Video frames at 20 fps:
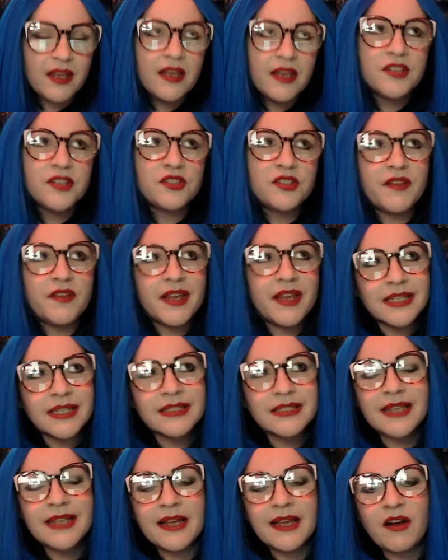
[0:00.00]
So they
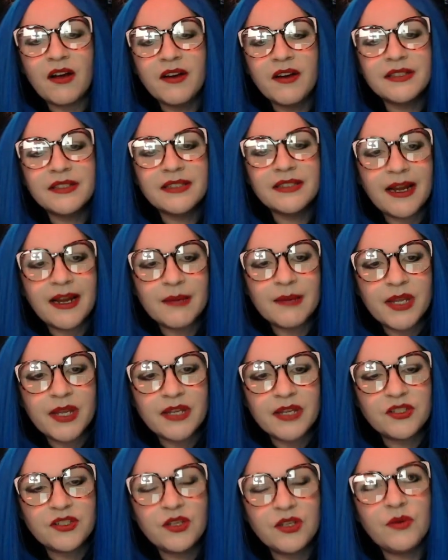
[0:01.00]
get sent on
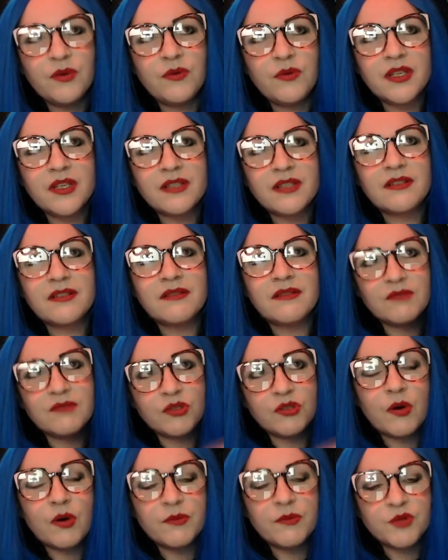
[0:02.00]
assignment to this
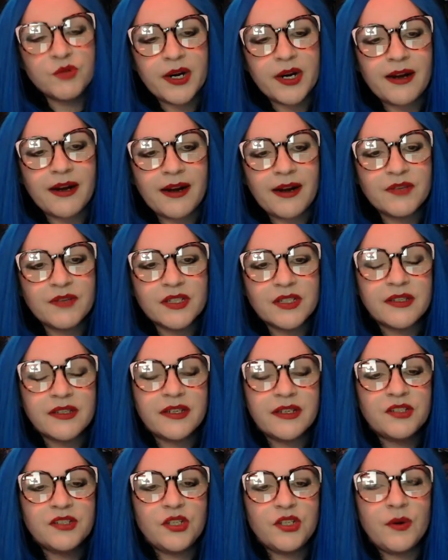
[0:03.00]
storm drain,
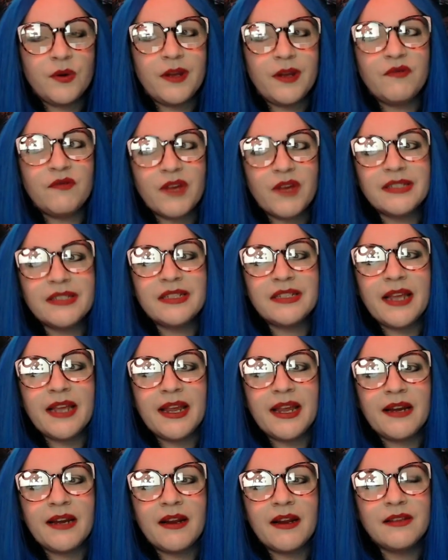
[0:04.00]
obviously, to
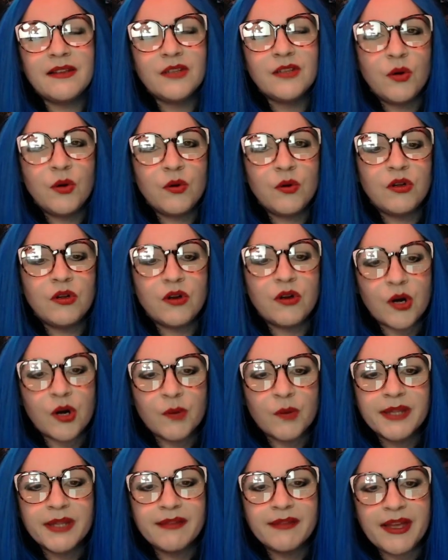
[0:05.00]
investigate a local
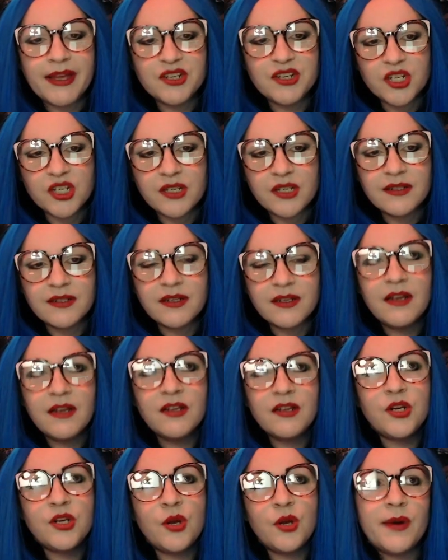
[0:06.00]
urban legend
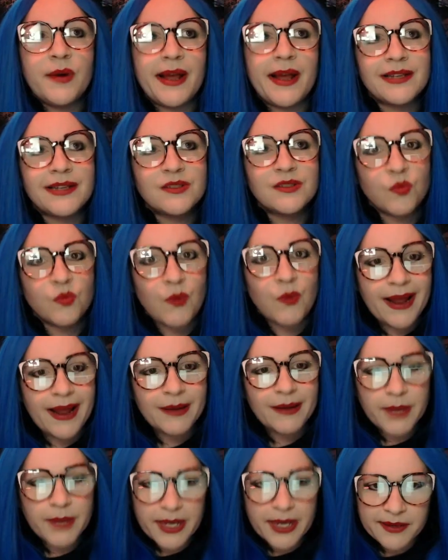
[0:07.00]
known as
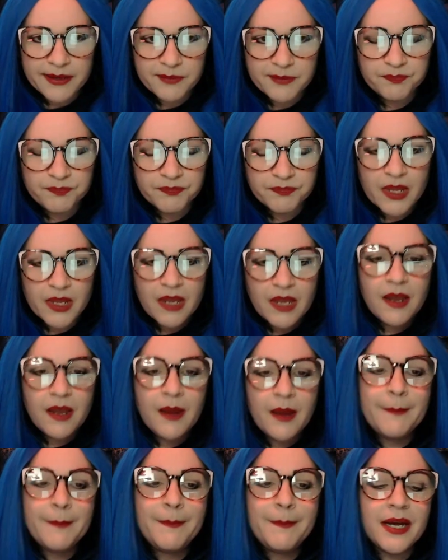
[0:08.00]
Ratman.
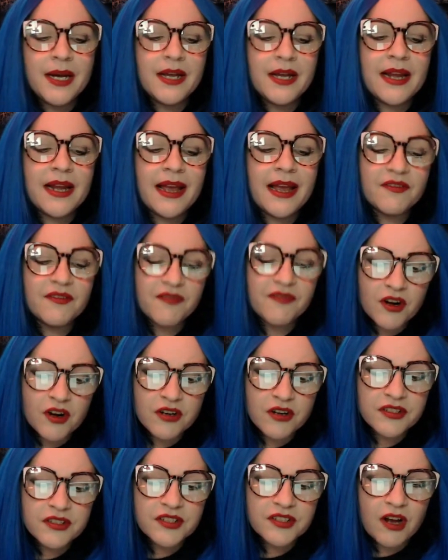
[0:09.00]
But at
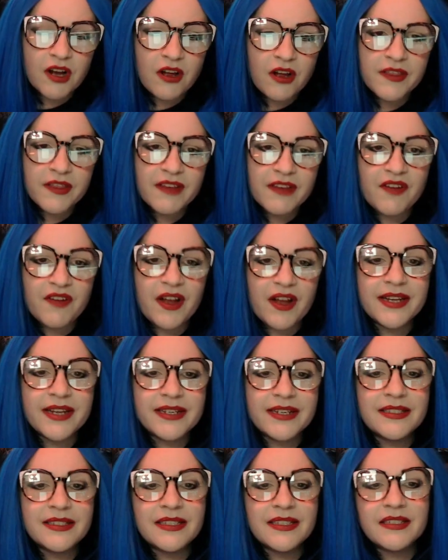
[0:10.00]
first, all they
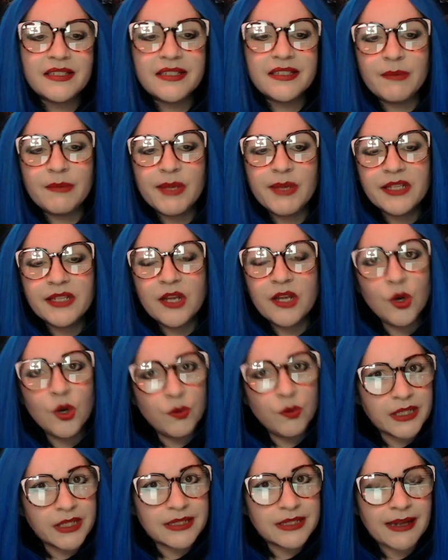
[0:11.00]
find is this seemingly
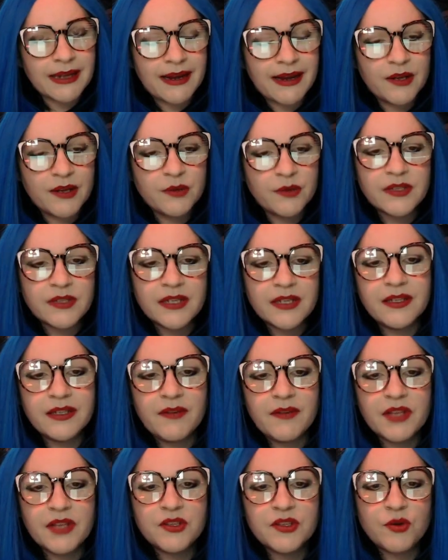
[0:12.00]
homeless guy who's like
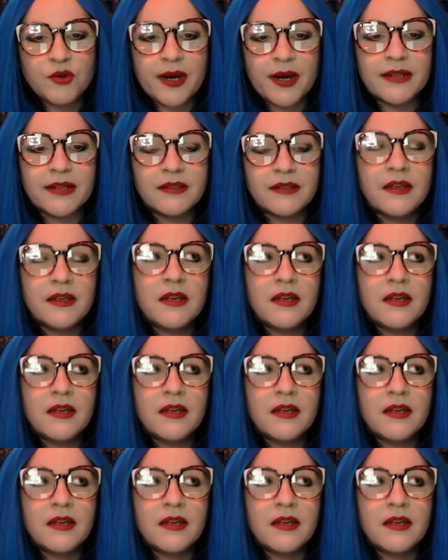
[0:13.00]
living in the drains.